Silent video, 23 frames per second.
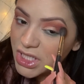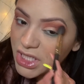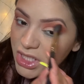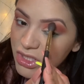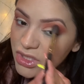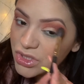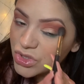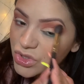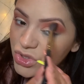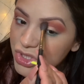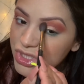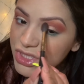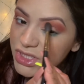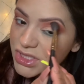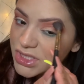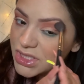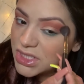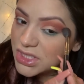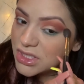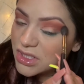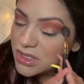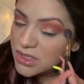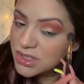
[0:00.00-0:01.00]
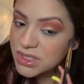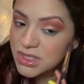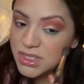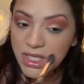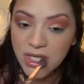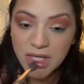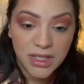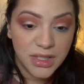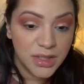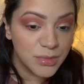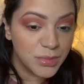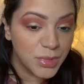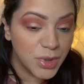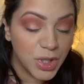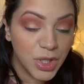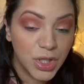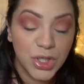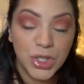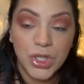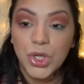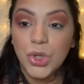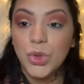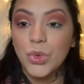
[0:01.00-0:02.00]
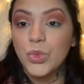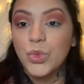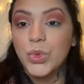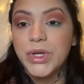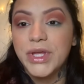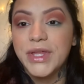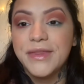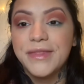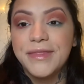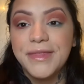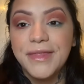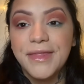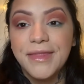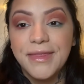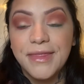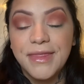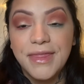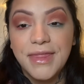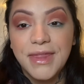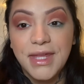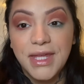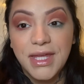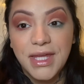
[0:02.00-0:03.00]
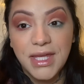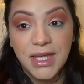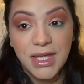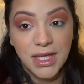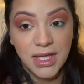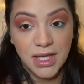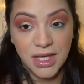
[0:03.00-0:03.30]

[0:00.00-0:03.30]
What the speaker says: and Kristi knocked it out of the park with the